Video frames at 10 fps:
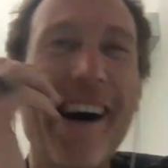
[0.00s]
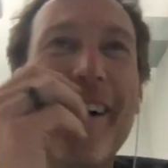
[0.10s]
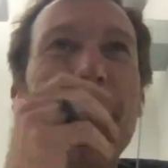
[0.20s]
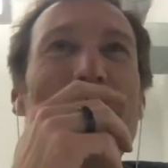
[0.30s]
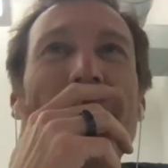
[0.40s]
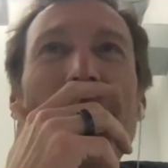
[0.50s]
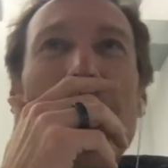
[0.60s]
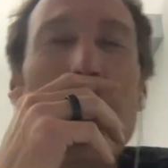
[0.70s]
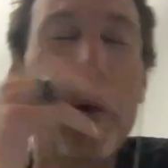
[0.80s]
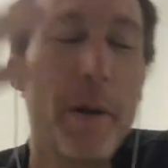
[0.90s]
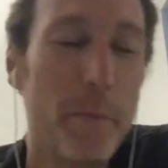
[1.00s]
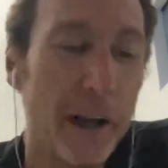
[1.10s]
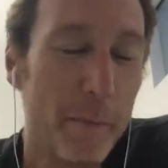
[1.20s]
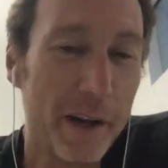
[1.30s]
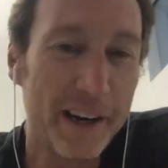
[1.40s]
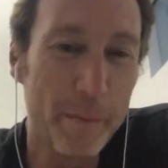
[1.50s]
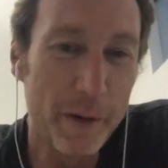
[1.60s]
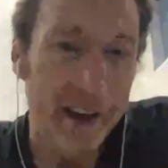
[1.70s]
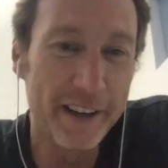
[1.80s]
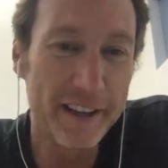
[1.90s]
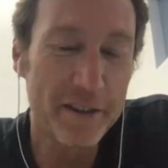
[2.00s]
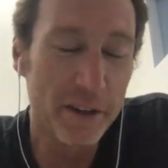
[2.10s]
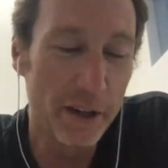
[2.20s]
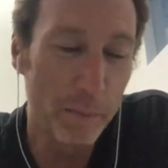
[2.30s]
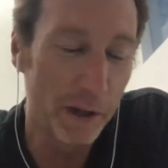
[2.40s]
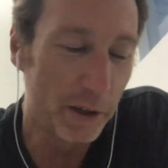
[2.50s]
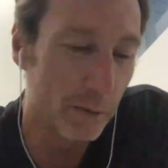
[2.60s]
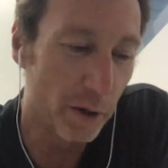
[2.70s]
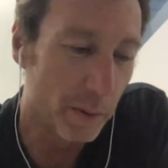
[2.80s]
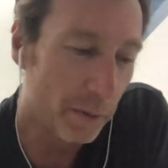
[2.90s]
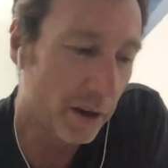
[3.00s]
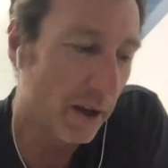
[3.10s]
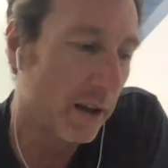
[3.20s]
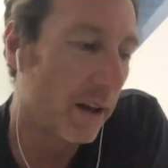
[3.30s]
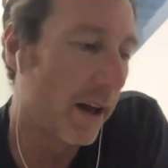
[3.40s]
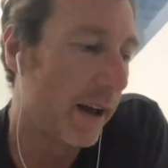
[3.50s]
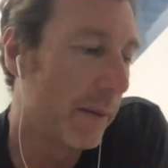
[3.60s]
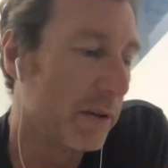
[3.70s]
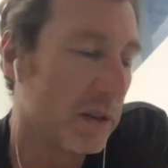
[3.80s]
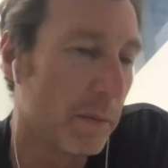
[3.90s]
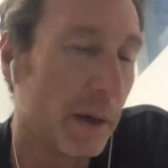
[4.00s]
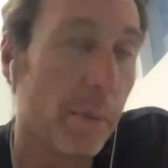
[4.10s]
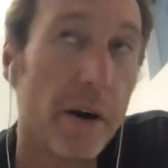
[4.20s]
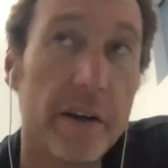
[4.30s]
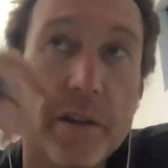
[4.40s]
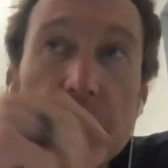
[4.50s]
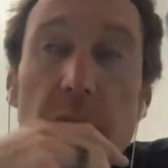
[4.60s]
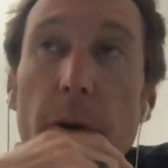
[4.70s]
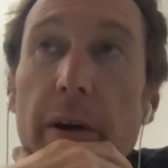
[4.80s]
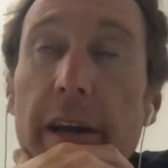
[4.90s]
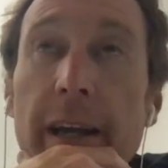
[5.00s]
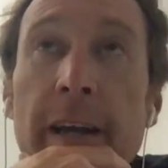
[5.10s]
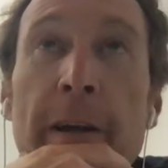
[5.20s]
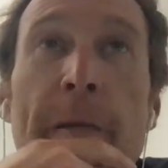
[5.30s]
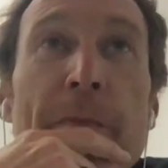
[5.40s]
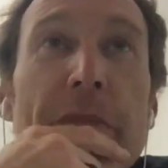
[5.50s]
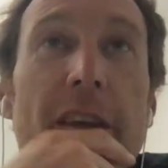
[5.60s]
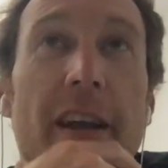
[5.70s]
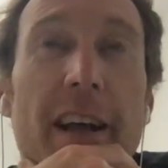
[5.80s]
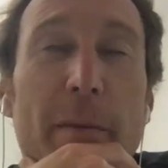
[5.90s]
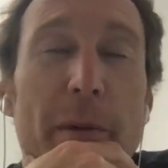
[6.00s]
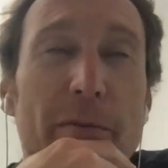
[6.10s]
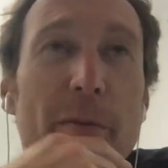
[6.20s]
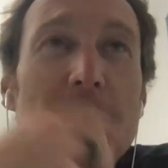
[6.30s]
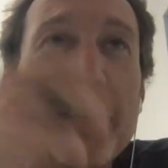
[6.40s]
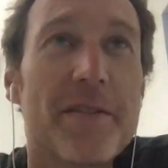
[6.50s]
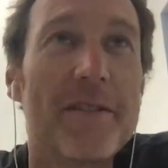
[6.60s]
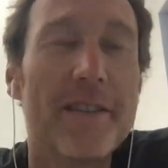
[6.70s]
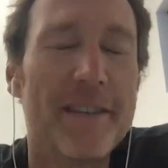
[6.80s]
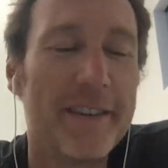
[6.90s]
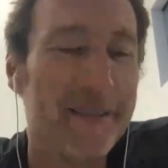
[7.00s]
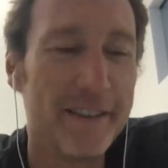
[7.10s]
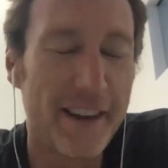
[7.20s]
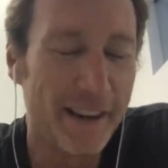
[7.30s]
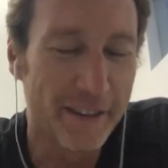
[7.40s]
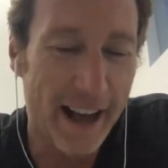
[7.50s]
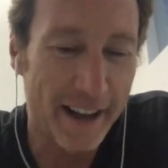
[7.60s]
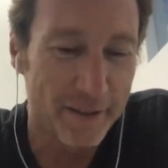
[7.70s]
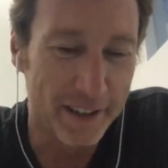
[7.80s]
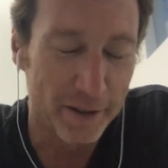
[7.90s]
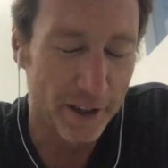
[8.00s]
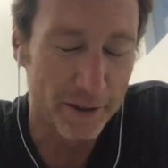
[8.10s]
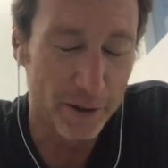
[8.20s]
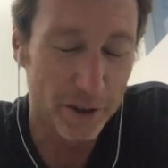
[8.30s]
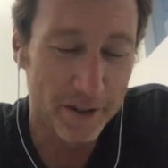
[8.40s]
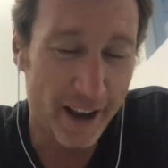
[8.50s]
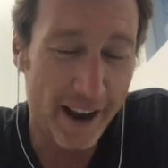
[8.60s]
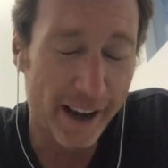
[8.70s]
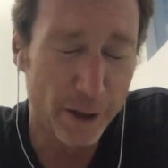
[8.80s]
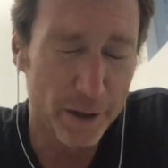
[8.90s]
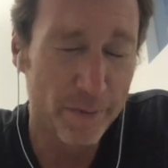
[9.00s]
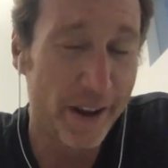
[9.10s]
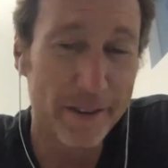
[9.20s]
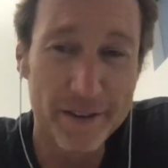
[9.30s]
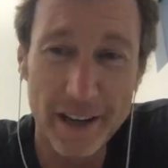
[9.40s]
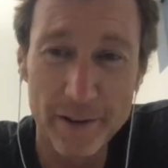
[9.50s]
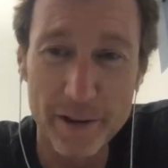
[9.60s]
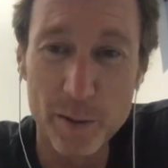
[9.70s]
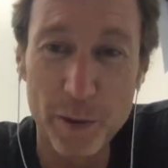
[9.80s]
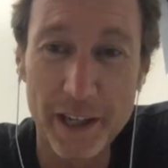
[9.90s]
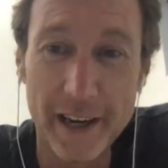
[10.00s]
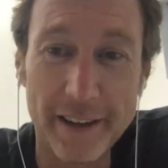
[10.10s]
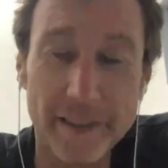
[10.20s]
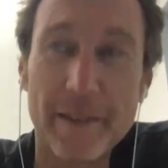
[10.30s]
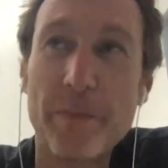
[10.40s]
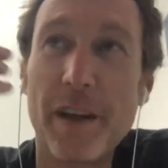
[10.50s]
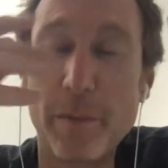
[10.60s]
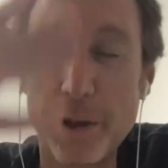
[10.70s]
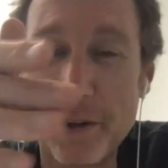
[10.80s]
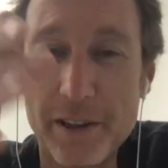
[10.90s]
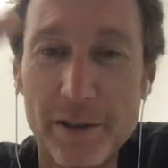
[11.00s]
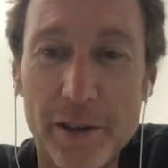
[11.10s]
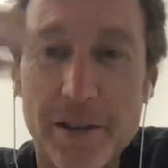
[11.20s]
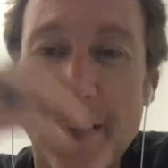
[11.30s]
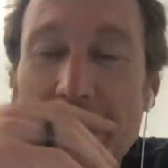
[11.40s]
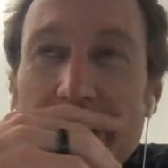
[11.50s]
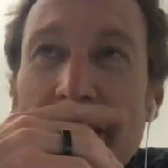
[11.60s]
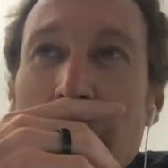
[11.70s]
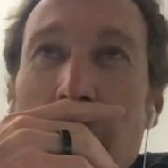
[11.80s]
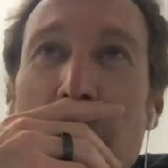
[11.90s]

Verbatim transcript: um, but but but it, but it is, and but you wrote a book on Lyme. It's a big part of your story, and I'd be remiss not to ask this because it's just I just found this out this weekend. I'm curious your take